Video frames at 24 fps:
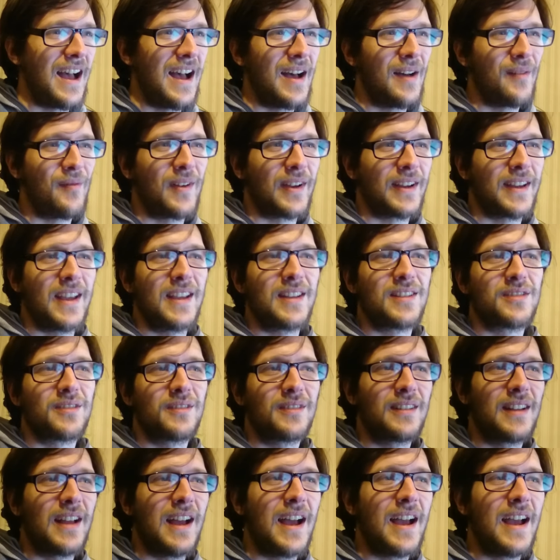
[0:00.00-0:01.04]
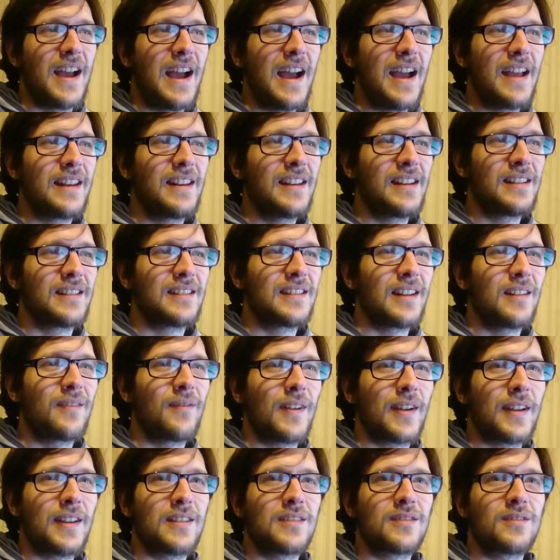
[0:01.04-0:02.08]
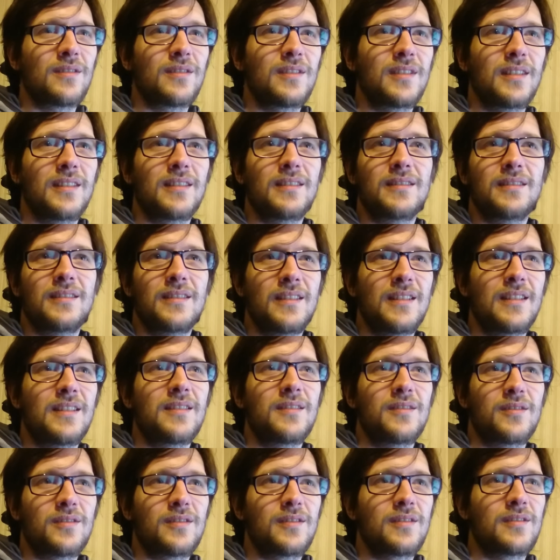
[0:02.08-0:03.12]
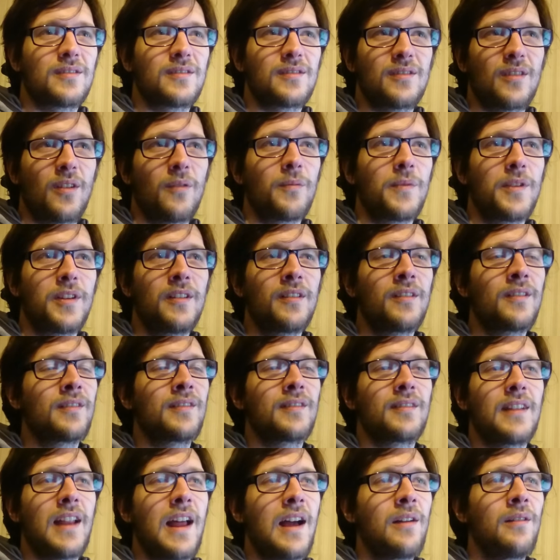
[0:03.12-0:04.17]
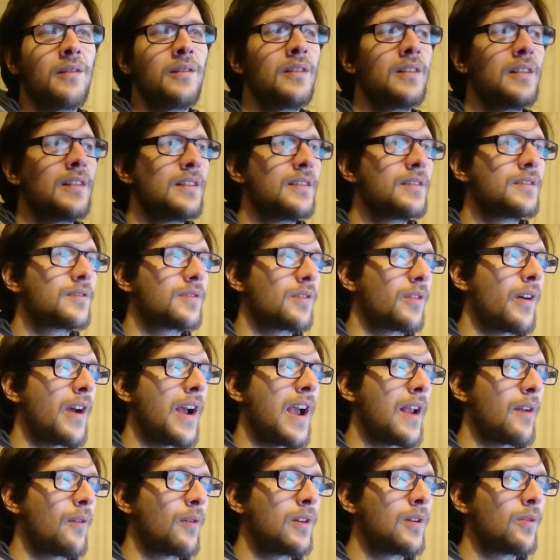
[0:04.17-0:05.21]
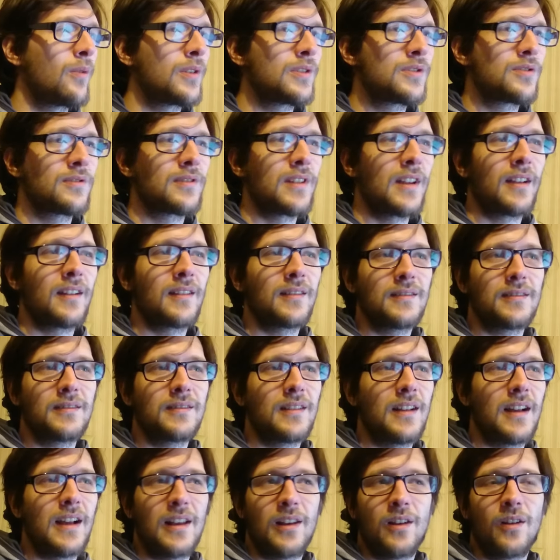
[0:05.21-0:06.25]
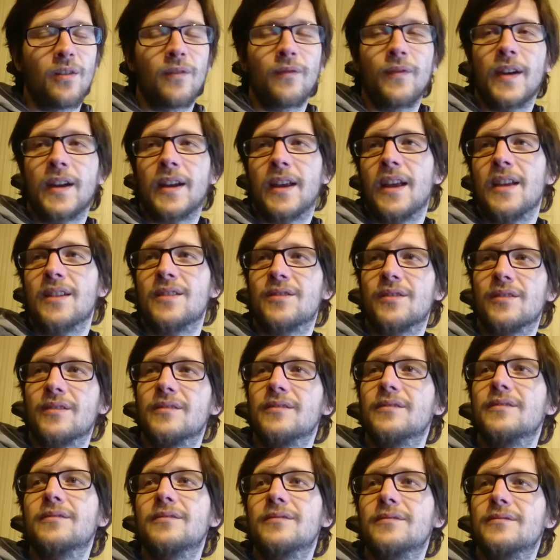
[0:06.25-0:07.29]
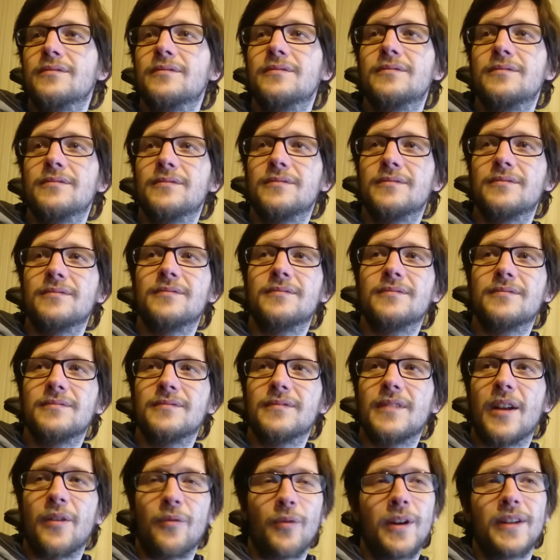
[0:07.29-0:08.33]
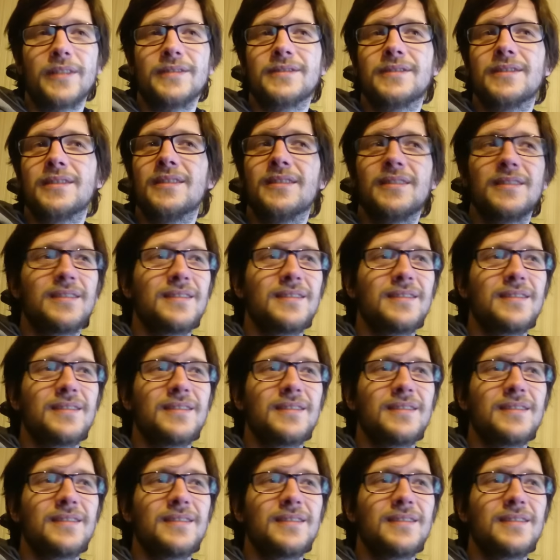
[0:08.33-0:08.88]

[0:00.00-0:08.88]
a vacation. I, I didn't take vacations in in some years now, so I really want to take a, a long vacation and rest.